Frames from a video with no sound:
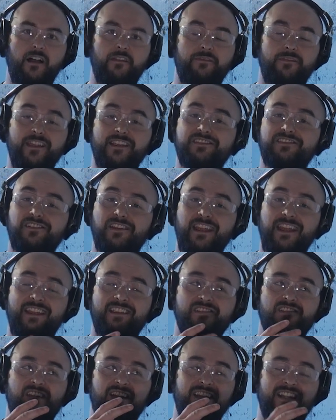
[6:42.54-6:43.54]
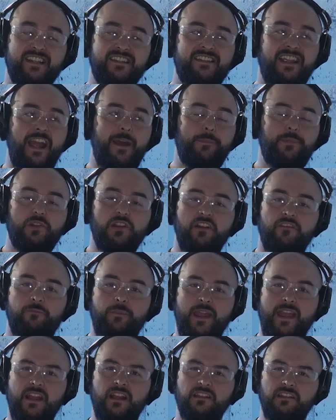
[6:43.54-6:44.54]
This is an example of
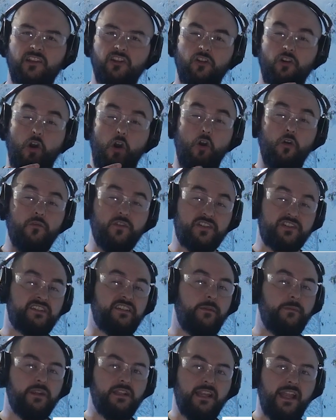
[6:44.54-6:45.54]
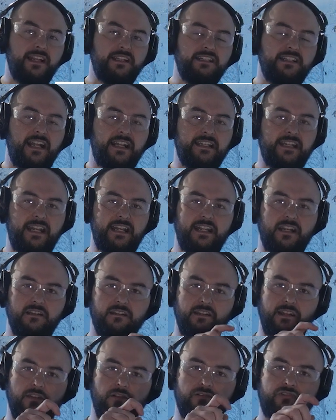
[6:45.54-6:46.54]
being a little overstimulated and getting a
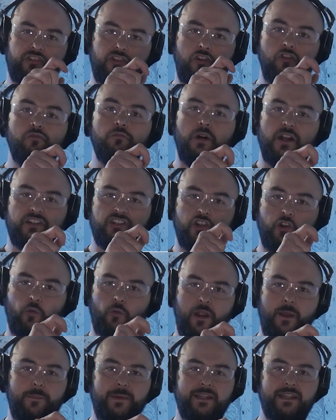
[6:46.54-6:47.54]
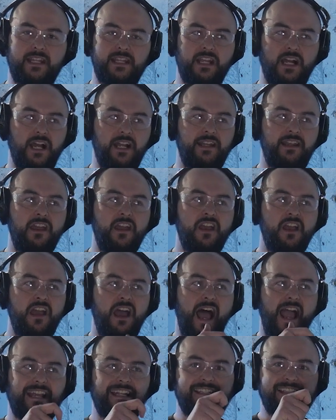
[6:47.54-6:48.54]
little too much grip in the gun.
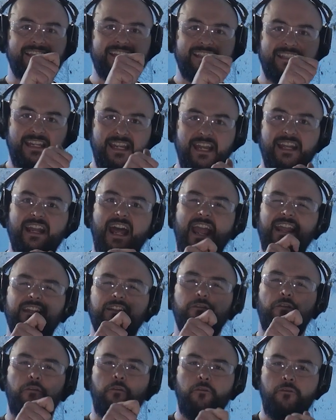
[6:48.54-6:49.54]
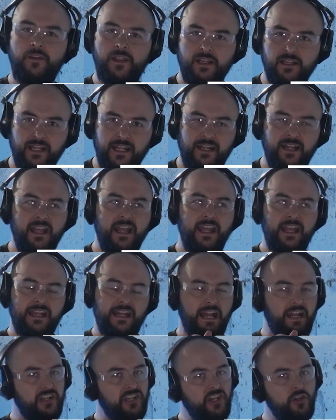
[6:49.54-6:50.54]
I can see it, I can feel it,
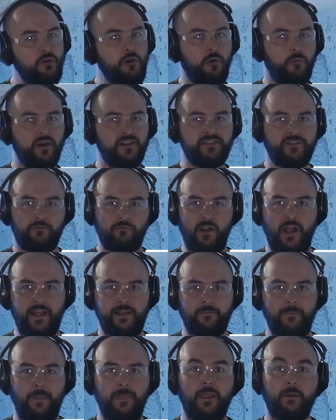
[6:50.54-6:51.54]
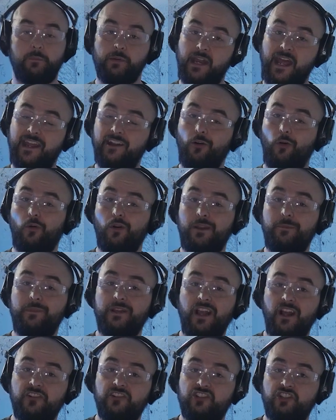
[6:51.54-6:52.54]
and I knew it wasn't right. But I had already
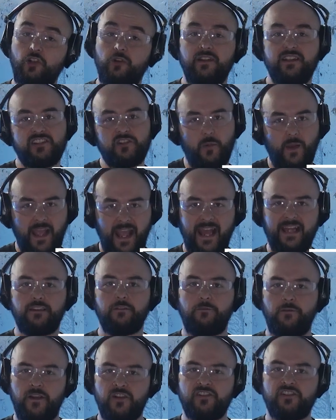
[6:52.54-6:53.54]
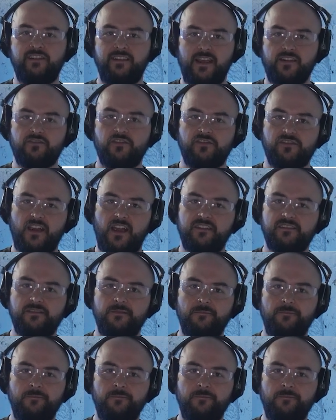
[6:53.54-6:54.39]
begun shooting, so I had to finish the exercise.